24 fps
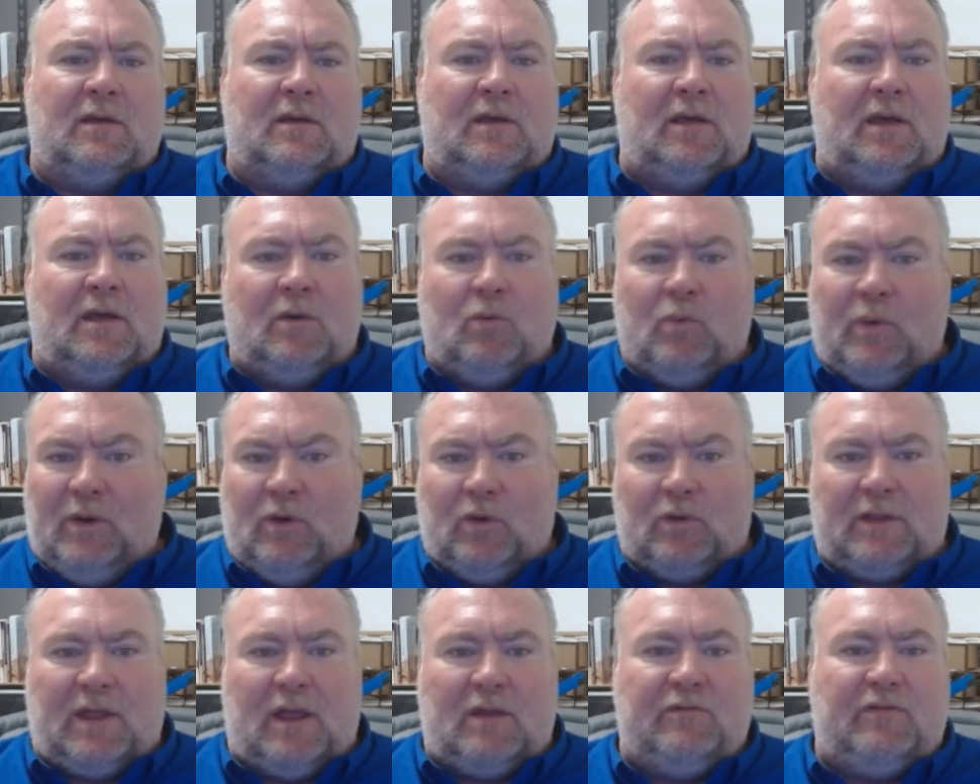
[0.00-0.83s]
Uh, we
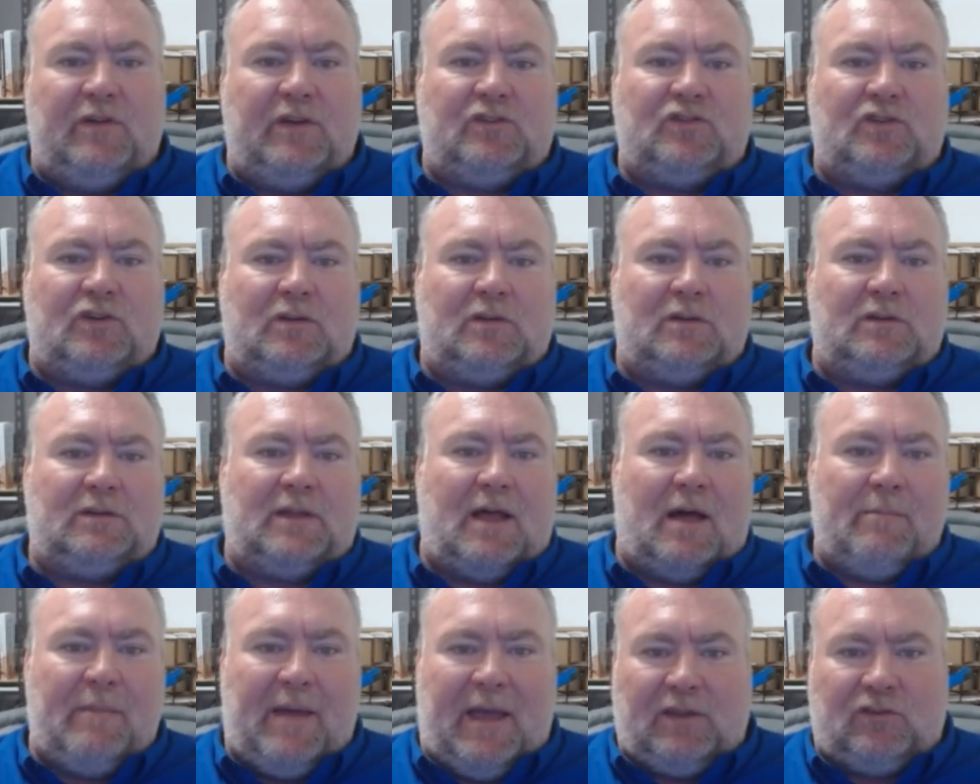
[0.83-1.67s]
looked at visual,
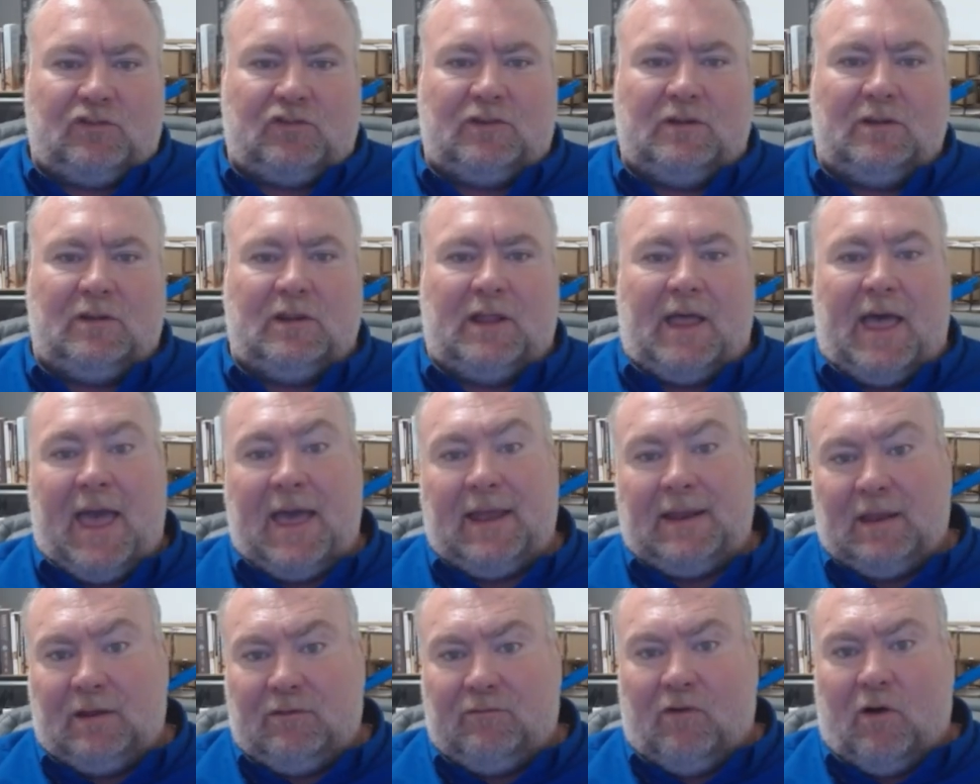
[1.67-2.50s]
dimensional,
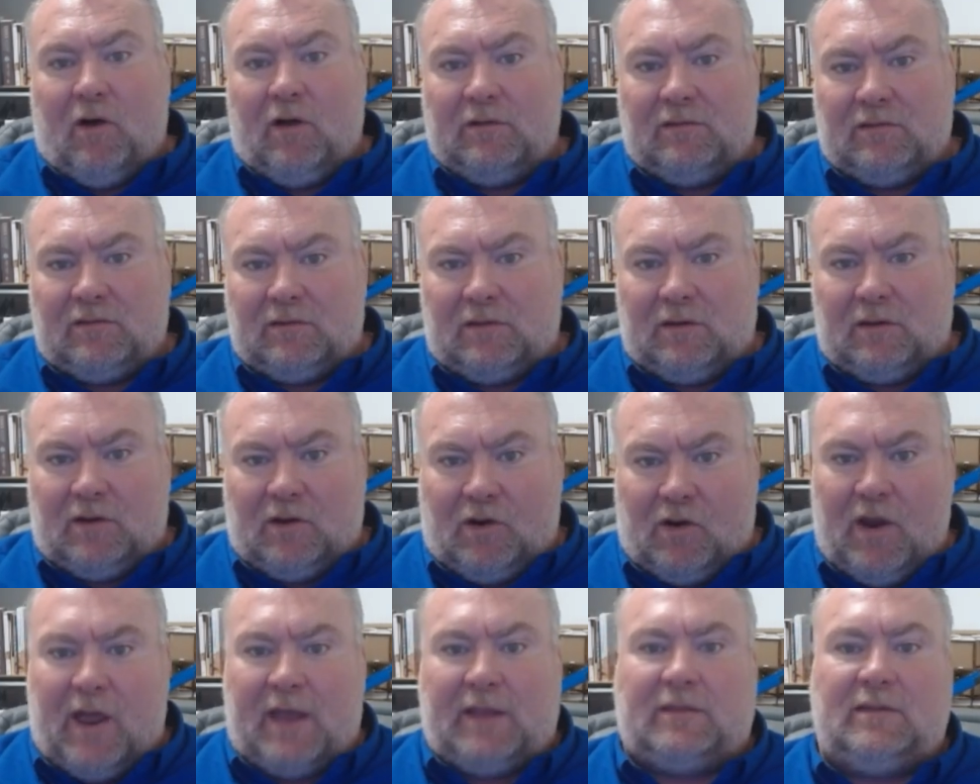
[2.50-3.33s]
and advanced
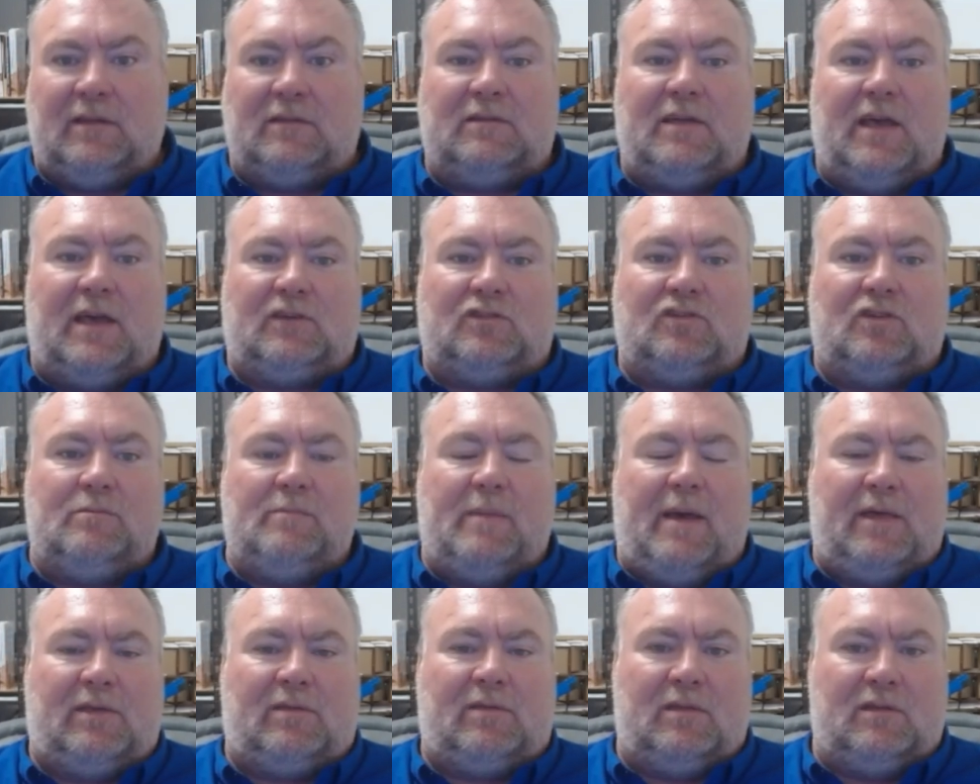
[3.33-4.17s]
crack detection
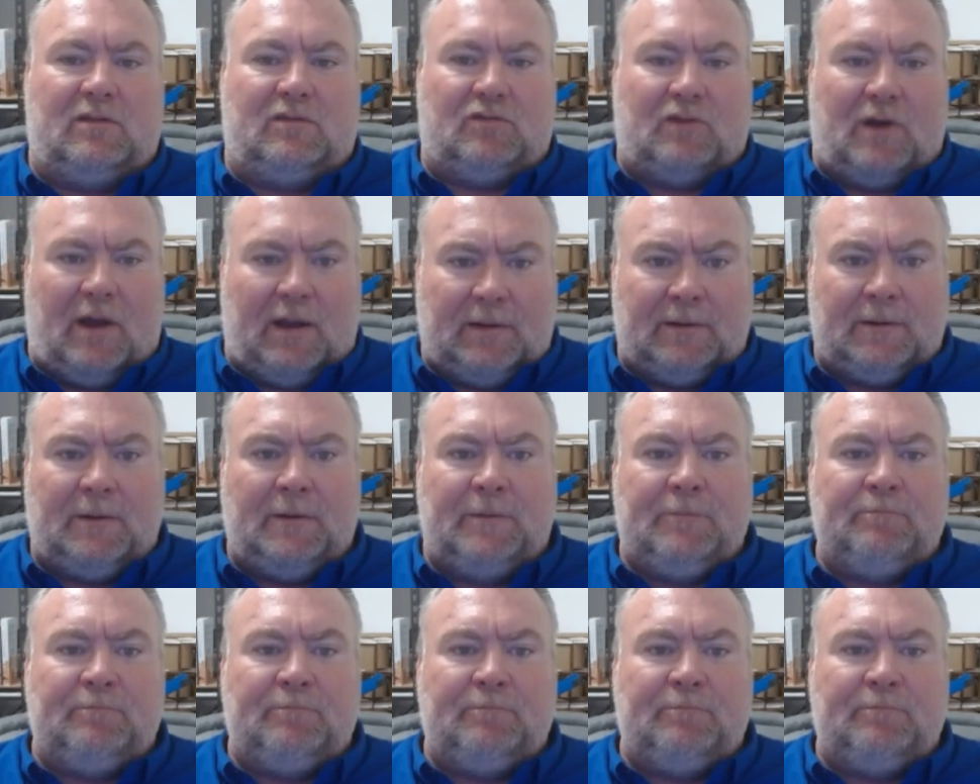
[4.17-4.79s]
methods, right?